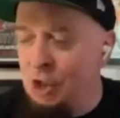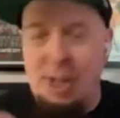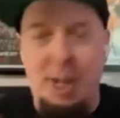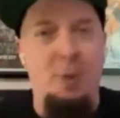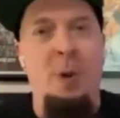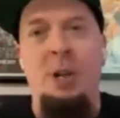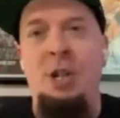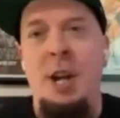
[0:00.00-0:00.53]
just
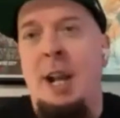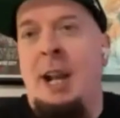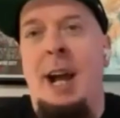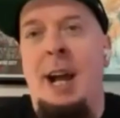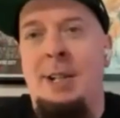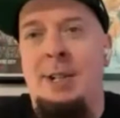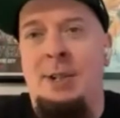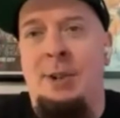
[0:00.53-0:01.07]
like watching a
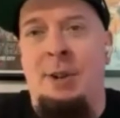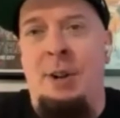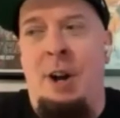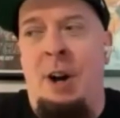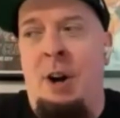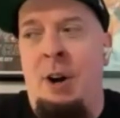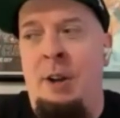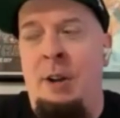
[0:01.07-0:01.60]
concert
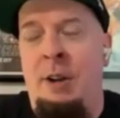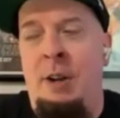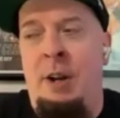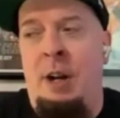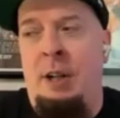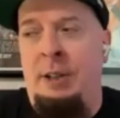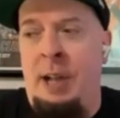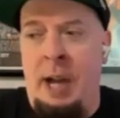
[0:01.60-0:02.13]
on
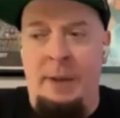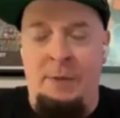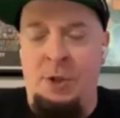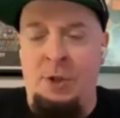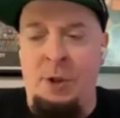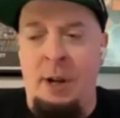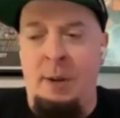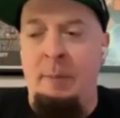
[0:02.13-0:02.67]
a live
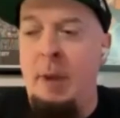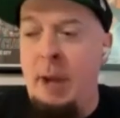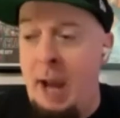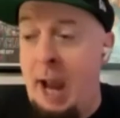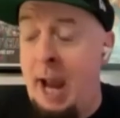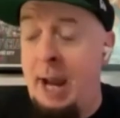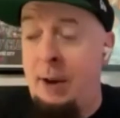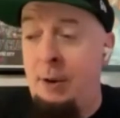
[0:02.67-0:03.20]
stream.
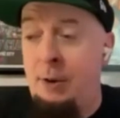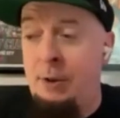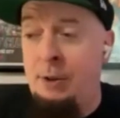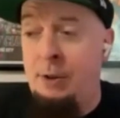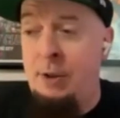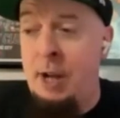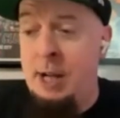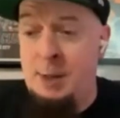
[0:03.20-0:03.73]
Hey,
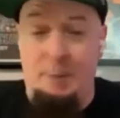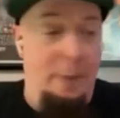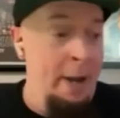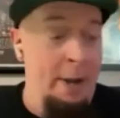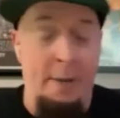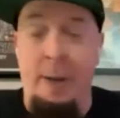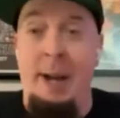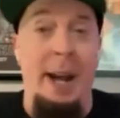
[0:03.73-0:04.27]
it's
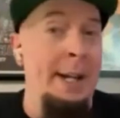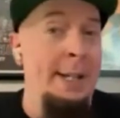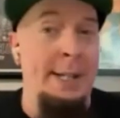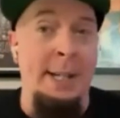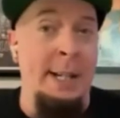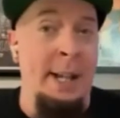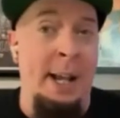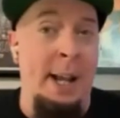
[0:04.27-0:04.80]
better than not
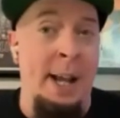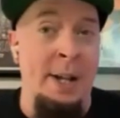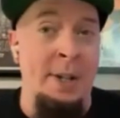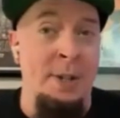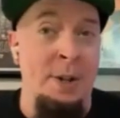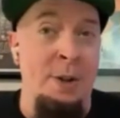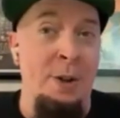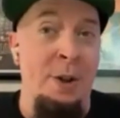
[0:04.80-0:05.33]
seeing a
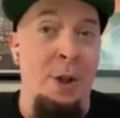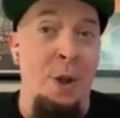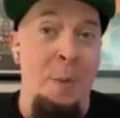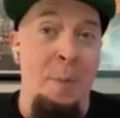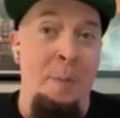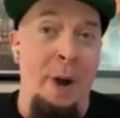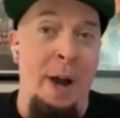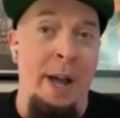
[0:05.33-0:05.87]
concert,
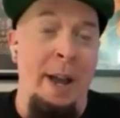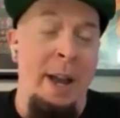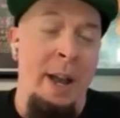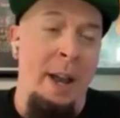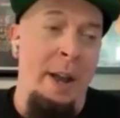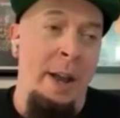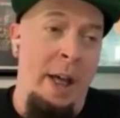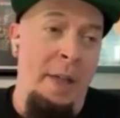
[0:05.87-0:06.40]
but
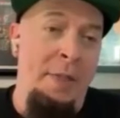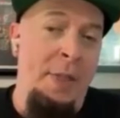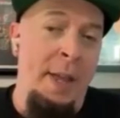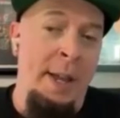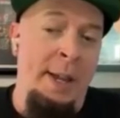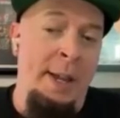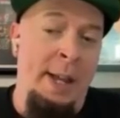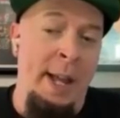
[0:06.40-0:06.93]

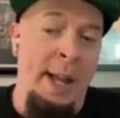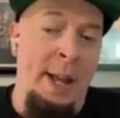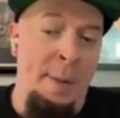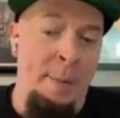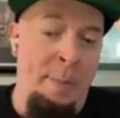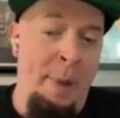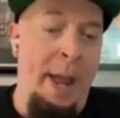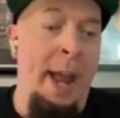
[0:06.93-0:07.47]
nothing can
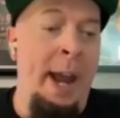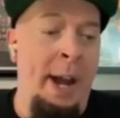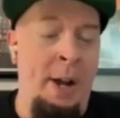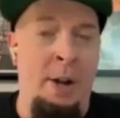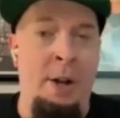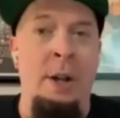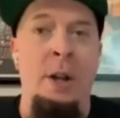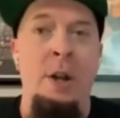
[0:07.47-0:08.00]

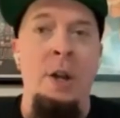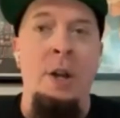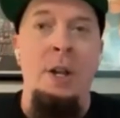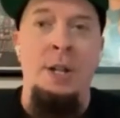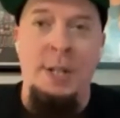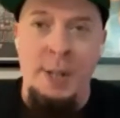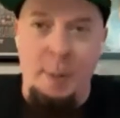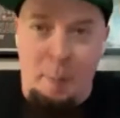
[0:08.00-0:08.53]
compare
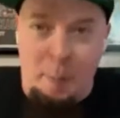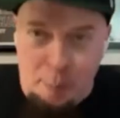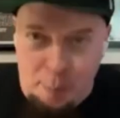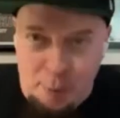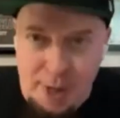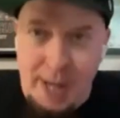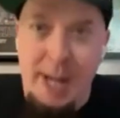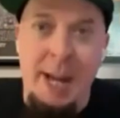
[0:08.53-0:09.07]
to
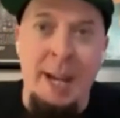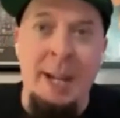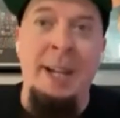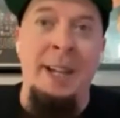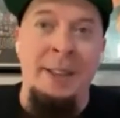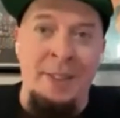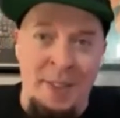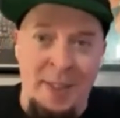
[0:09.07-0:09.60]

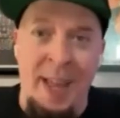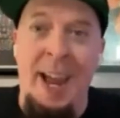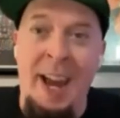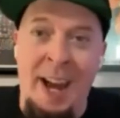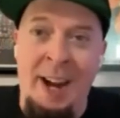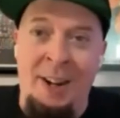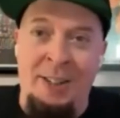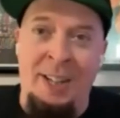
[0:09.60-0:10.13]
being
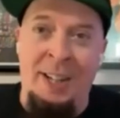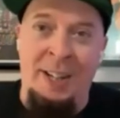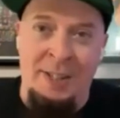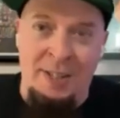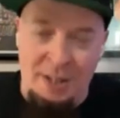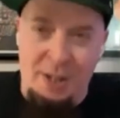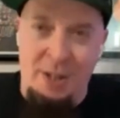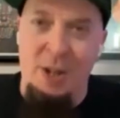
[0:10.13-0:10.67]
there. Like
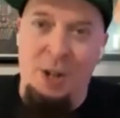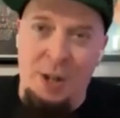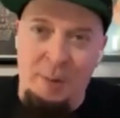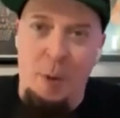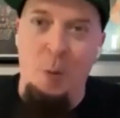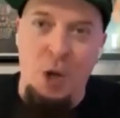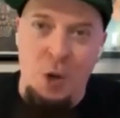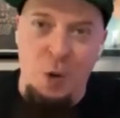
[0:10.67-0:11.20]
to, you know what I
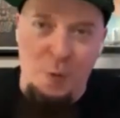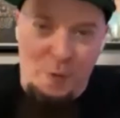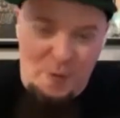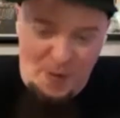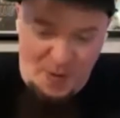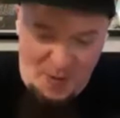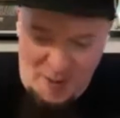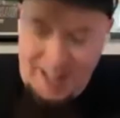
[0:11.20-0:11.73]
mean? When you
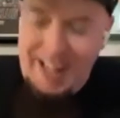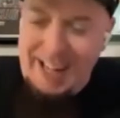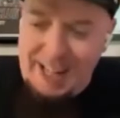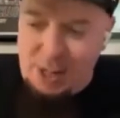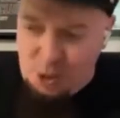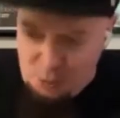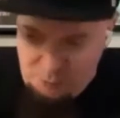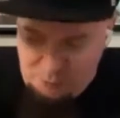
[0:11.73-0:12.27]
feel,
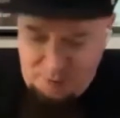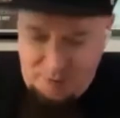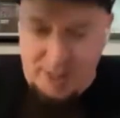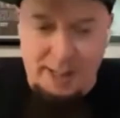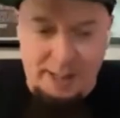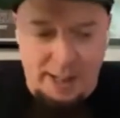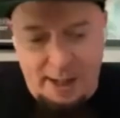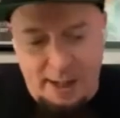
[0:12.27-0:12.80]
you
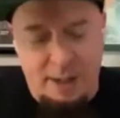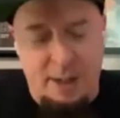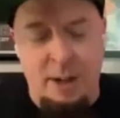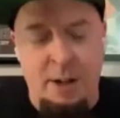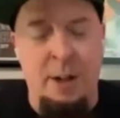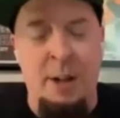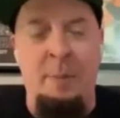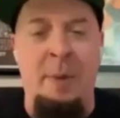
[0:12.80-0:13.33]
feel it,
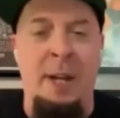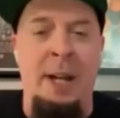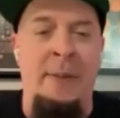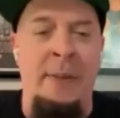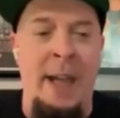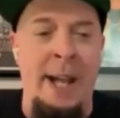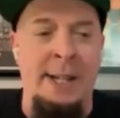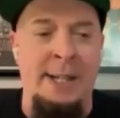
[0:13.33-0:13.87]
you know what I mean?
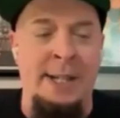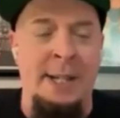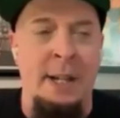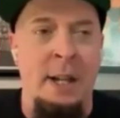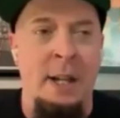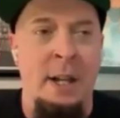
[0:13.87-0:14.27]
And that's